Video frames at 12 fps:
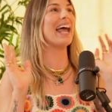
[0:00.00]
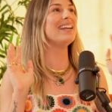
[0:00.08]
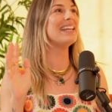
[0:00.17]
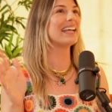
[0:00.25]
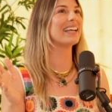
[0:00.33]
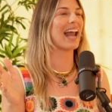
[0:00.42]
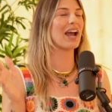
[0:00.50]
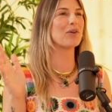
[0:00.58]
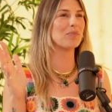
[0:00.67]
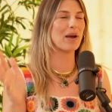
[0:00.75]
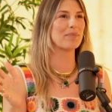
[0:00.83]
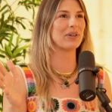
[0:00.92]
and Nick and I
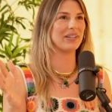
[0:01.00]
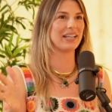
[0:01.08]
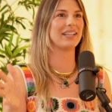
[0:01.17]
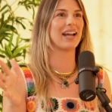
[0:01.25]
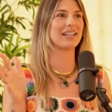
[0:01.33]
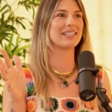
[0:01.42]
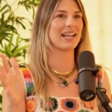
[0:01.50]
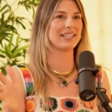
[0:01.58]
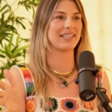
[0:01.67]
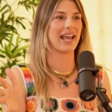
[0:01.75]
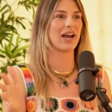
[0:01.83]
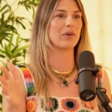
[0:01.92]
remember Nick and I sat
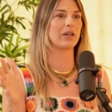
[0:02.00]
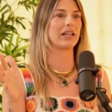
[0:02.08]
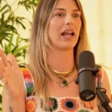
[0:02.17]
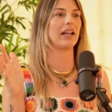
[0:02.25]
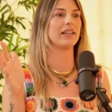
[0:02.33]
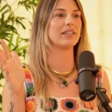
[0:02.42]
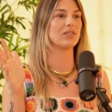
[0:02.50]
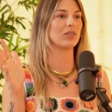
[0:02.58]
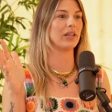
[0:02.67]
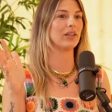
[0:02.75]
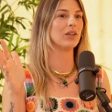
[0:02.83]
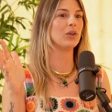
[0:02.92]
down and had this
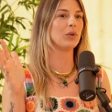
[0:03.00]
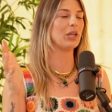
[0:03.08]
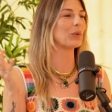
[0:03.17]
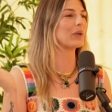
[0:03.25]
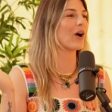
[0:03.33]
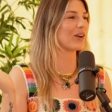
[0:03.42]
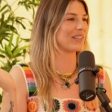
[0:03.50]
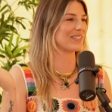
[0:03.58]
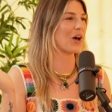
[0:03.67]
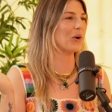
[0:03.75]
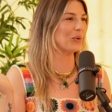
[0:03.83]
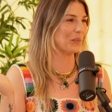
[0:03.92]
like, here we are at this
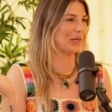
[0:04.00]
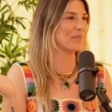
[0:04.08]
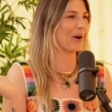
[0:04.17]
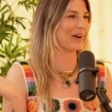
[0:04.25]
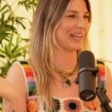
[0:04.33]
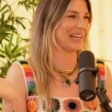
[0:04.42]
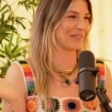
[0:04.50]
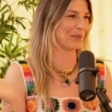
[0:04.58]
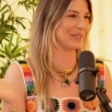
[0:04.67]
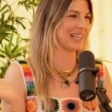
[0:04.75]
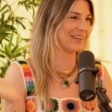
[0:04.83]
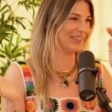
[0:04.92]
Halloween party. Yeah.
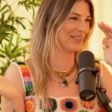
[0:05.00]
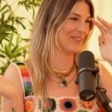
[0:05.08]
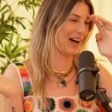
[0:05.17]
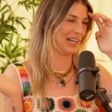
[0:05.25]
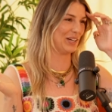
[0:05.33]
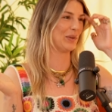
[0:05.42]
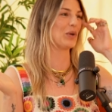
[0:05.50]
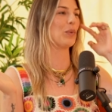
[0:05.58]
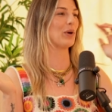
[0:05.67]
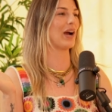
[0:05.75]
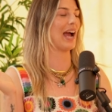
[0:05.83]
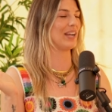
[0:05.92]
Everyone's having fun. And like, we
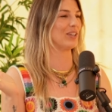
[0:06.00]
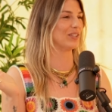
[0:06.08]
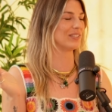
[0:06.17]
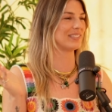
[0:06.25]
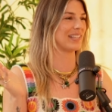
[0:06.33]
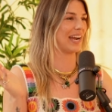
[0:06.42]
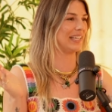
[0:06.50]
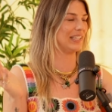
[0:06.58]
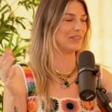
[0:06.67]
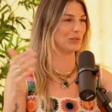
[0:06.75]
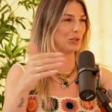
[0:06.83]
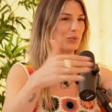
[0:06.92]
were at your
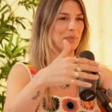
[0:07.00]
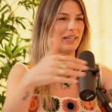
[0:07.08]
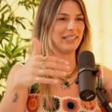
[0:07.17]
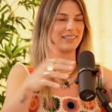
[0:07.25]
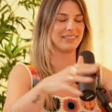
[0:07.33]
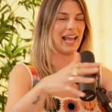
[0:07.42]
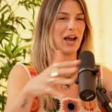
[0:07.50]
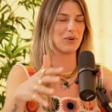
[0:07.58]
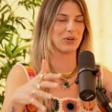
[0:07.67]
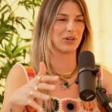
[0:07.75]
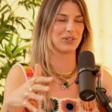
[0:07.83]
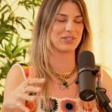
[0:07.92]
dining room like
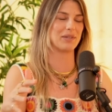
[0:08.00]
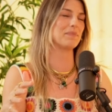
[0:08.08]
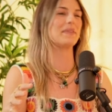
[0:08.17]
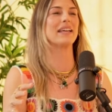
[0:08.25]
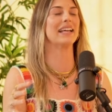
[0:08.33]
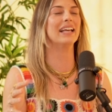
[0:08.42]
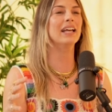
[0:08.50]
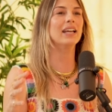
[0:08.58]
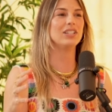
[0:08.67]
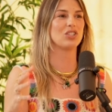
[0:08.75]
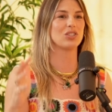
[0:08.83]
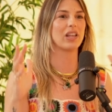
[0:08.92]
counter or something,
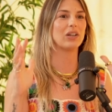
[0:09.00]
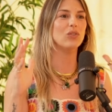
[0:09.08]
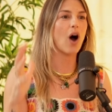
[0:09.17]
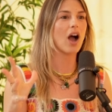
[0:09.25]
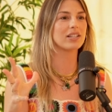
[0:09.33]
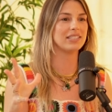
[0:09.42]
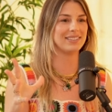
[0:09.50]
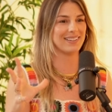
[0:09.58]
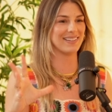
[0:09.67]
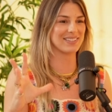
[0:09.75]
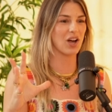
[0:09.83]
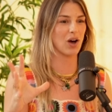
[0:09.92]
just like locked into
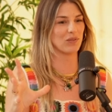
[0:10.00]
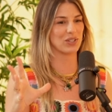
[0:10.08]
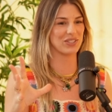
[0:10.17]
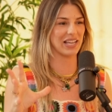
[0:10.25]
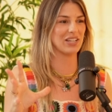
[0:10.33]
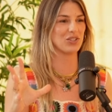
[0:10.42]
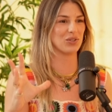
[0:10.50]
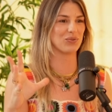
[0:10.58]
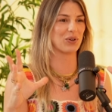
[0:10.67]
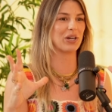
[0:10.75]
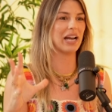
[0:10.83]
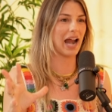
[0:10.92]
this conversation
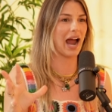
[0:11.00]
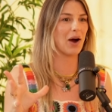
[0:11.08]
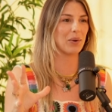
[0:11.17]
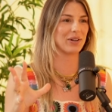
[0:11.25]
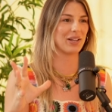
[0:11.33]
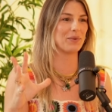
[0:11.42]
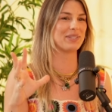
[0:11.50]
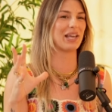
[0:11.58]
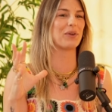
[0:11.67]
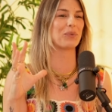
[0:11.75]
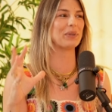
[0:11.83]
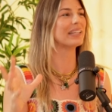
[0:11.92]
for an hour that was
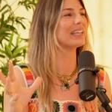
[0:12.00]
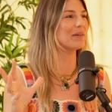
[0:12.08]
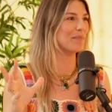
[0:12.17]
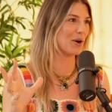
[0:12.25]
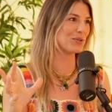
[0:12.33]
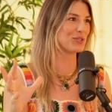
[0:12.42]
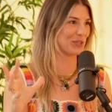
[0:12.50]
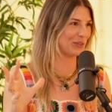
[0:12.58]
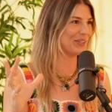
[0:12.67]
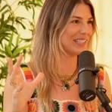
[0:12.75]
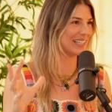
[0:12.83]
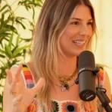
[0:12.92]
like really
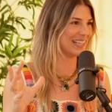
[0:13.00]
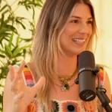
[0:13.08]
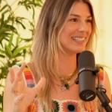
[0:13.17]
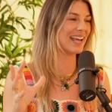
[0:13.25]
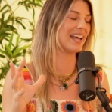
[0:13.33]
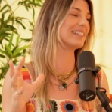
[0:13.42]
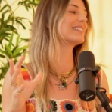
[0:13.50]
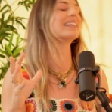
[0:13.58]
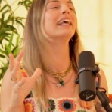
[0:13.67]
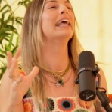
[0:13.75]
emotional and yeah. intense.